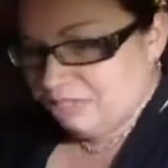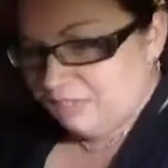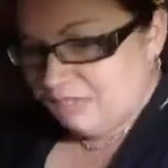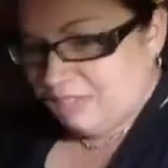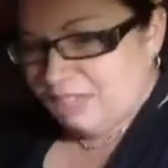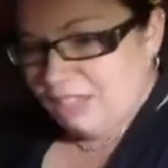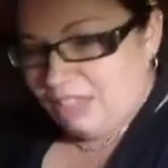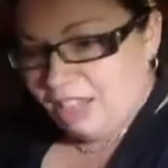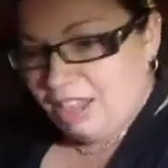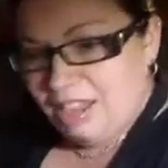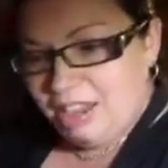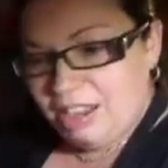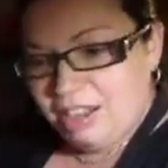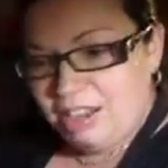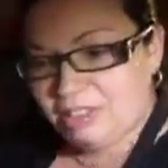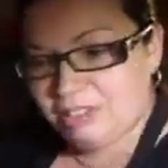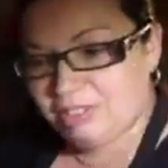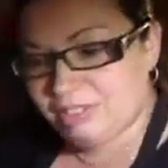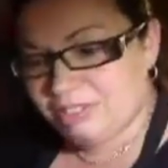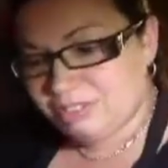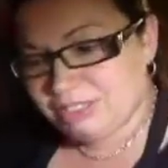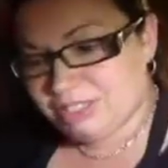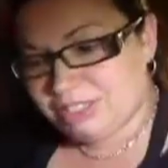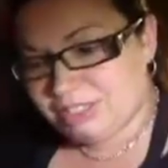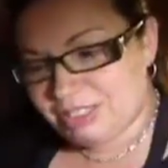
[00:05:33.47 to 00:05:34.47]

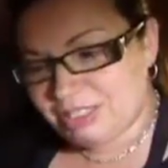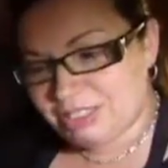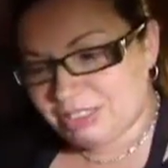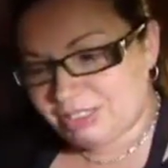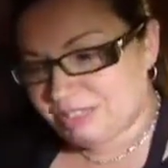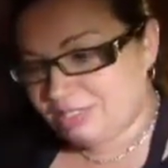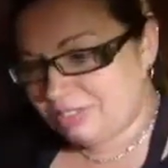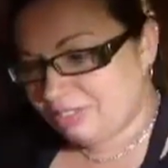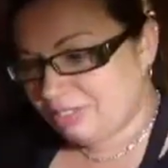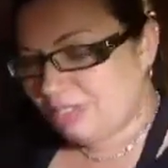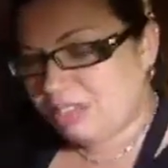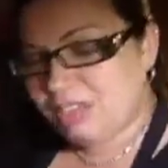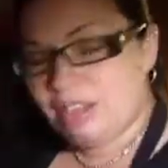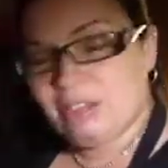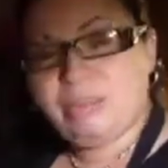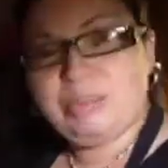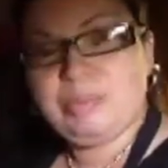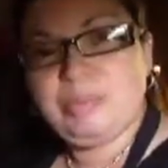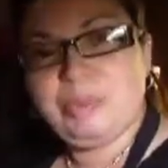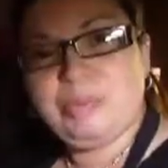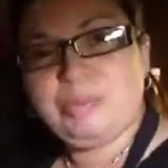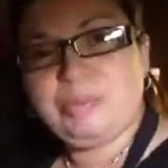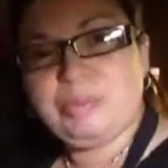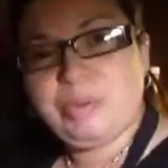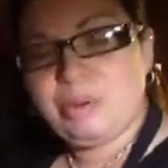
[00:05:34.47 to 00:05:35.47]
Now, see, it
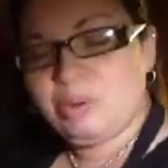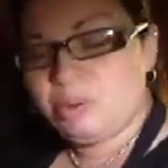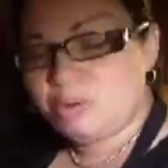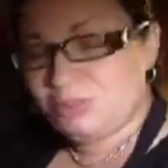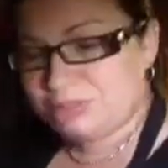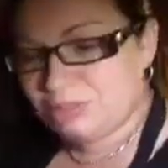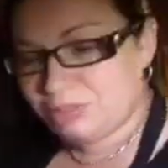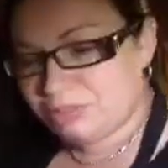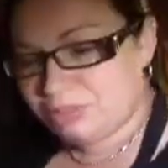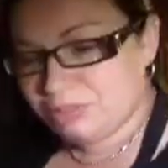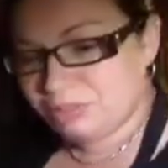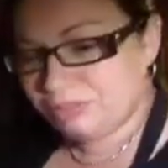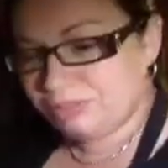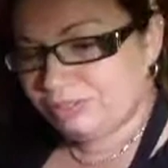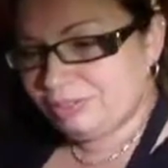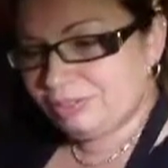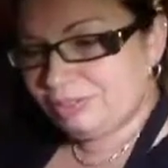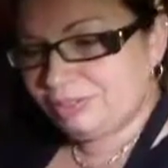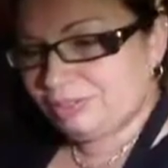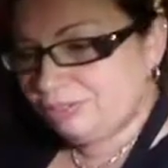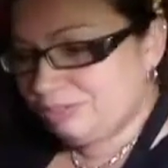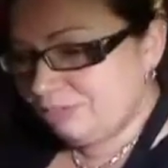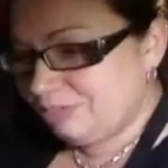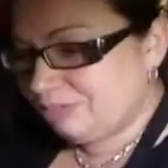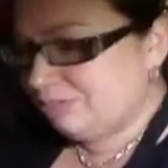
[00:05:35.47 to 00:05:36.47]
will not move.
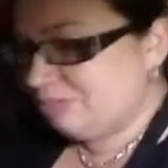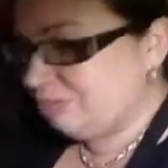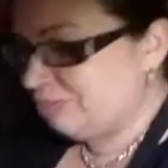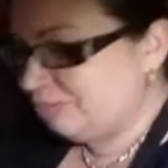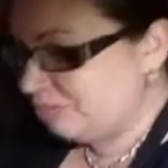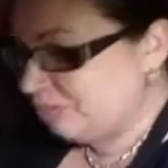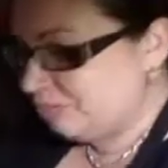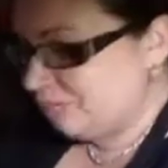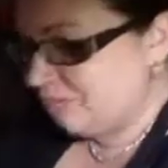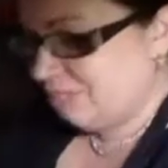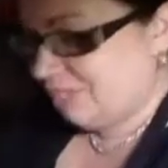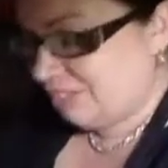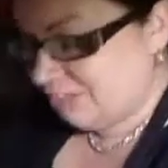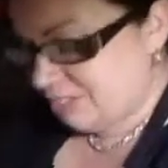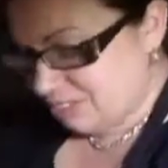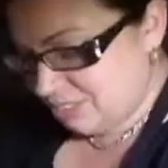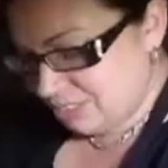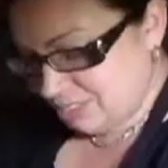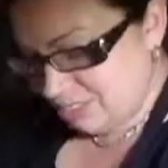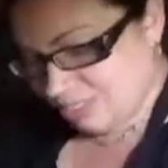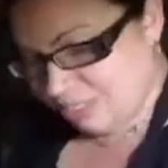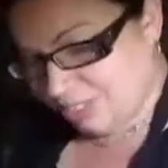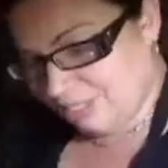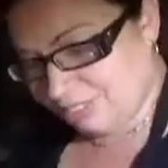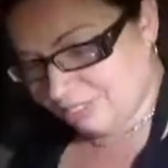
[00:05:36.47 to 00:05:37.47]
It's
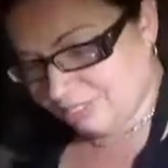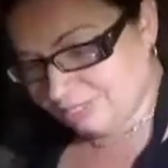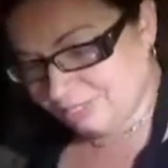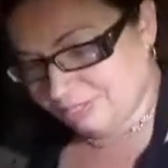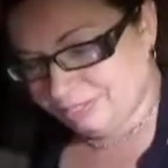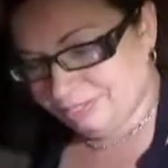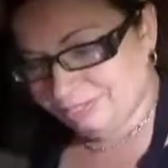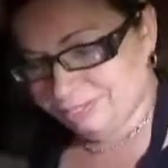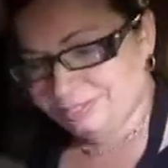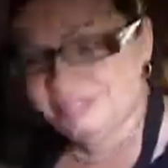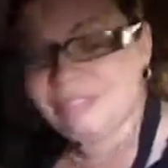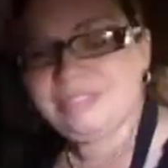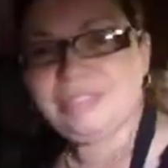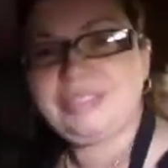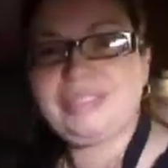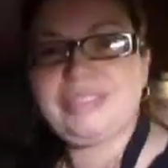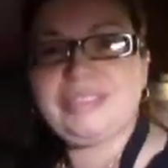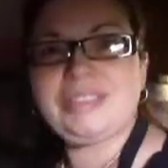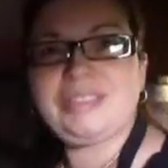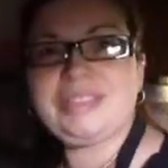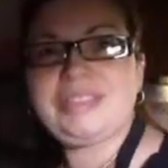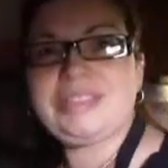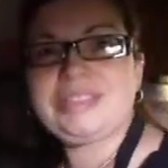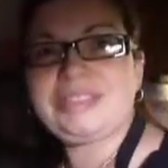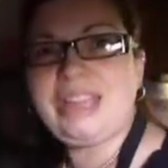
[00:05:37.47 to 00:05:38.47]
done.
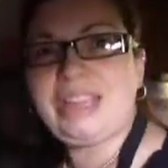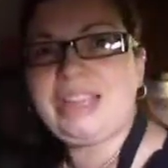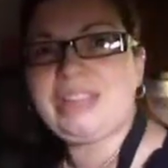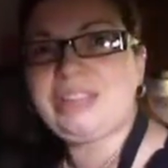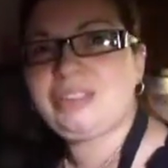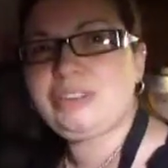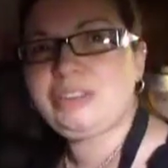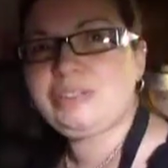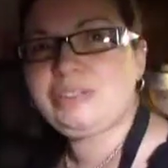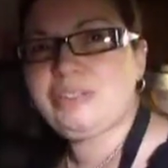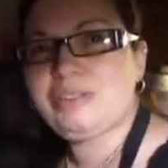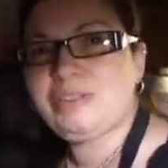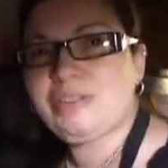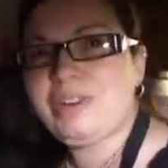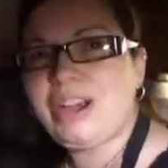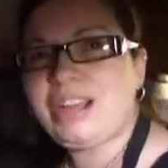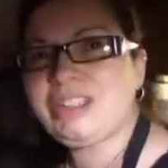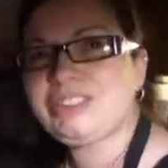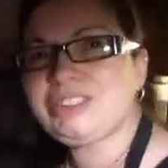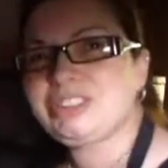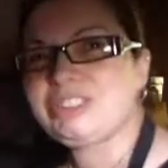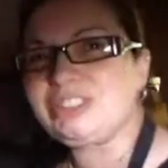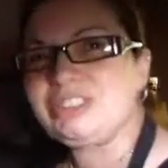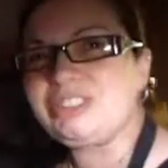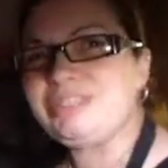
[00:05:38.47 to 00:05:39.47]
Thank you for
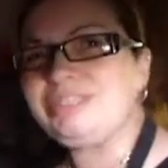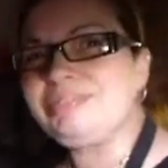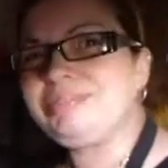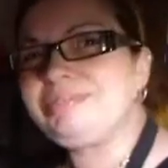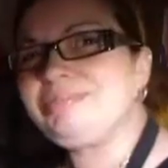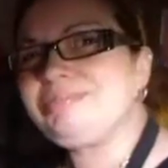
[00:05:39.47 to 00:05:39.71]
watching.